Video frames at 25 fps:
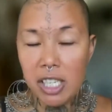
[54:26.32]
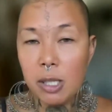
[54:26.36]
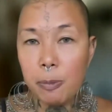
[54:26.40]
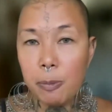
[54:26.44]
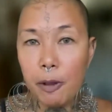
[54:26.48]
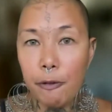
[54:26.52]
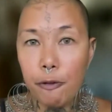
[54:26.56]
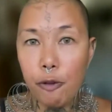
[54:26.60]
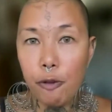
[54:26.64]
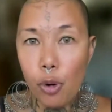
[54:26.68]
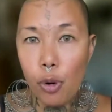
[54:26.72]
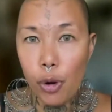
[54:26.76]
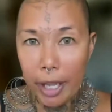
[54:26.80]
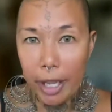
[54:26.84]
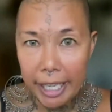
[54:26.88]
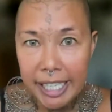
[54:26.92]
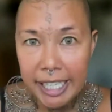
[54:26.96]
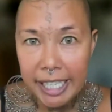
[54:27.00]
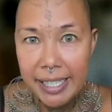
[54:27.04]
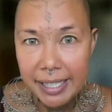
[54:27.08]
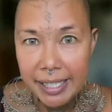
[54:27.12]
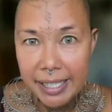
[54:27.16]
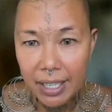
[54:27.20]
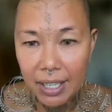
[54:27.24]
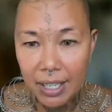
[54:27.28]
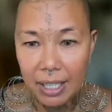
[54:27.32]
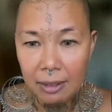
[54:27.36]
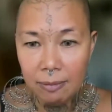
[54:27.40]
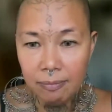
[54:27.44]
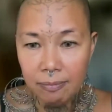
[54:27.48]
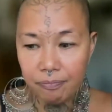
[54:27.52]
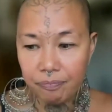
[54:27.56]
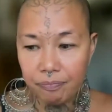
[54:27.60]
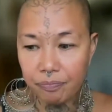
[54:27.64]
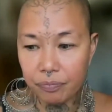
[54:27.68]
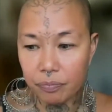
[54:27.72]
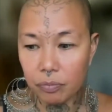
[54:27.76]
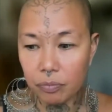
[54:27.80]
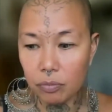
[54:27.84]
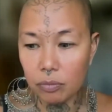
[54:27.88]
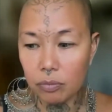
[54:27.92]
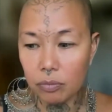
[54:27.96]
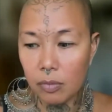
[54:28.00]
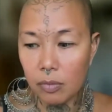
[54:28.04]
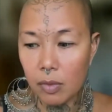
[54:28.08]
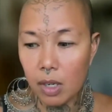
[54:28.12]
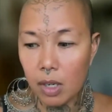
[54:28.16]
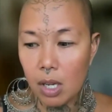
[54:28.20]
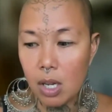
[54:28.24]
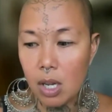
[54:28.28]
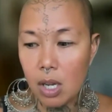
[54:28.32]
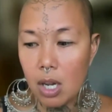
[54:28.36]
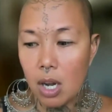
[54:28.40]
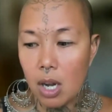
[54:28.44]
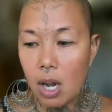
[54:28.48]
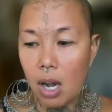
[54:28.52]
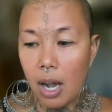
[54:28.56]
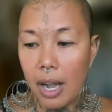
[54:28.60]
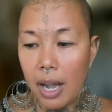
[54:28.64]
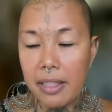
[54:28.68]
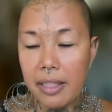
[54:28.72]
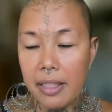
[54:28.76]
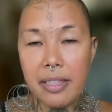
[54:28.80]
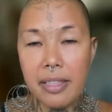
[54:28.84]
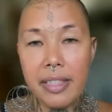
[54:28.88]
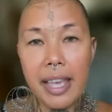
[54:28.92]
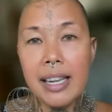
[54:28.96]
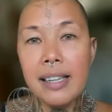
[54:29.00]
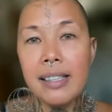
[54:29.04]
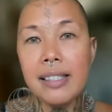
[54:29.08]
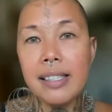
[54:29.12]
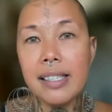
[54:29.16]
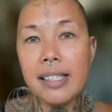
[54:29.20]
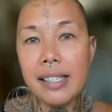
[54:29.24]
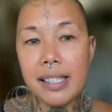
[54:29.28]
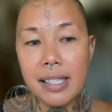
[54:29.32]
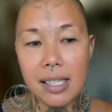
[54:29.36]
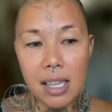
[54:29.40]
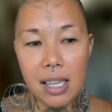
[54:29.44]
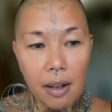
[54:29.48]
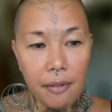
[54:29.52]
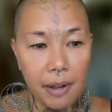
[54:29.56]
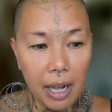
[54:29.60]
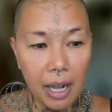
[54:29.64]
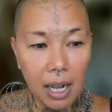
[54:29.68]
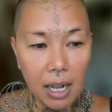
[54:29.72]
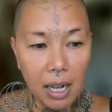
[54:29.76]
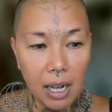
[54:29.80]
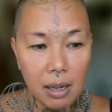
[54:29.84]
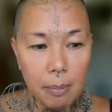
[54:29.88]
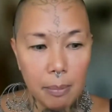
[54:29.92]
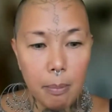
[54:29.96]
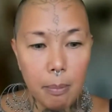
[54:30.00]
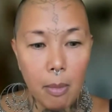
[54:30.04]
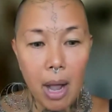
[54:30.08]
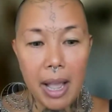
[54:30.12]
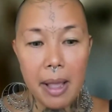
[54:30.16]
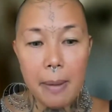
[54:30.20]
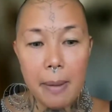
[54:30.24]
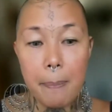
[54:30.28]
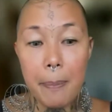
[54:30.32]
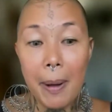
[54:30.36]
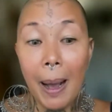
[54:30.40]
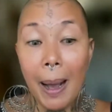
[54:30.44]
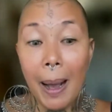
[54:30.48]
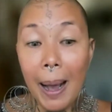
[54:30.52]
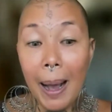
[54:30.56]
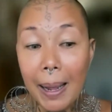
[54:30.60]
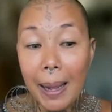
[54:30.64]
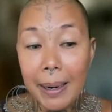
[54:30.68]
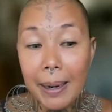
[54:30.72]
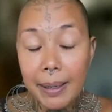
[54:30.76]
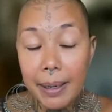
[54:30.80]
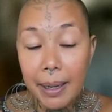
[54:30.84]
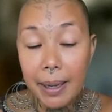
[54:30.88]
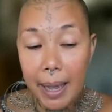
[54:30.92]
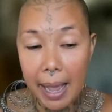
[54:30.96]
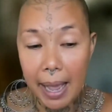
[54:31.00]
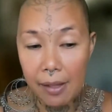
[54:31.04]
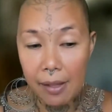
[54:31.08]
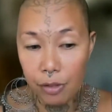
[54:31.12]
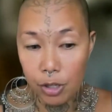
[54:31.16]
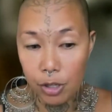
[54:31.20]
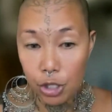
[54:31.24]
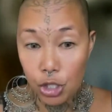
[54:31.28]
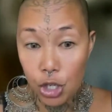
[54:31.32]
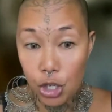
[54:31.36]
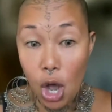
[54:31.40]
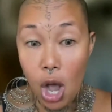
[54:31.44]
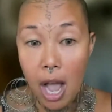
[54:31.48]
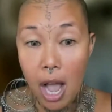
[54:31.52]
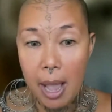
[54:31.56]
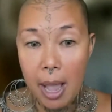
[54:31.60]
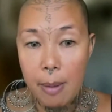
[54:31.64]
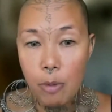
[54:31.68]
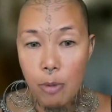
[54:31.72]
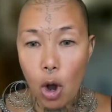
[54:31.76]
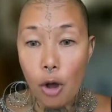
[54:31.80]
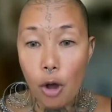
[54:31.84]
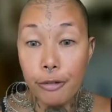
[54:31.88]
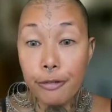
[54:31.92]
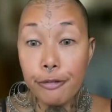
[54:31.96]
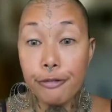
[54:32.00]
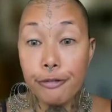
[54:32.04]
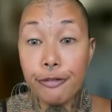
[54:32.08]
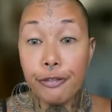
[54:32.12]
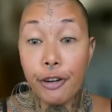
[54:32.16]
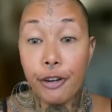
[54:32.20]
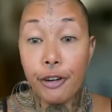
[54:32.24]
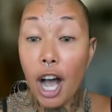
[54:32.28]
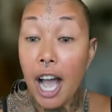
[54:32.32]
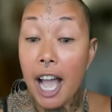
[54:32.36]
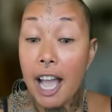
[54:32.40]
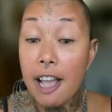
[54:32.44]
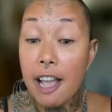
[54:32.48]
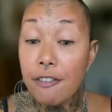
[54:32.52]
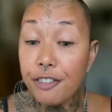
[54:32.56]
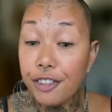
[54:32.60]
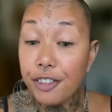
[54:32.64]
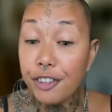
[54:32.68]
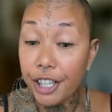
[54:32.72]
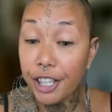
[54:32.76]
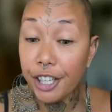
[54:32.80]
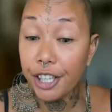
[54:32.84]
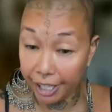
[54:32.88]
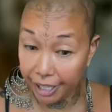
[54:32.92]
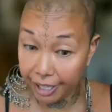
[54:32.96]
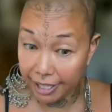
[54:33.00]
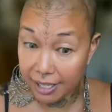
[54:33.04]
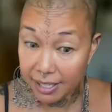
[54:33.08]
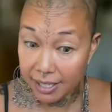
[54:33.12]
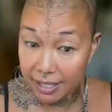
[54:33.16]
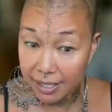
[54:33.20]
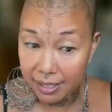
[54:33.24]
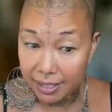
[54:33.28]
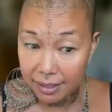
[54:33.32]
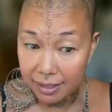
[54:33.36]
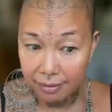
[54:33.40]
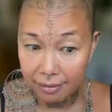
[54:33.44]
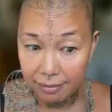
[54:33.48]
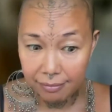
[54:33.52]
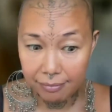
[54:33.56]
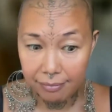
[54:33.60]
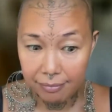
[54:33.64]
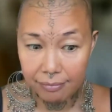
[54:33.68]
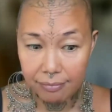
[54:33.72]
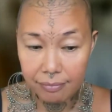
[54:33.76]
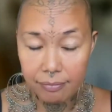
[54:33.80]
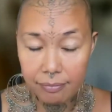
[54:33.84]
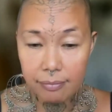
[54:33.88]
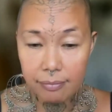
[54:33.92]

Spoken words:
just before Easter, and then discover my partner at the time of 5 years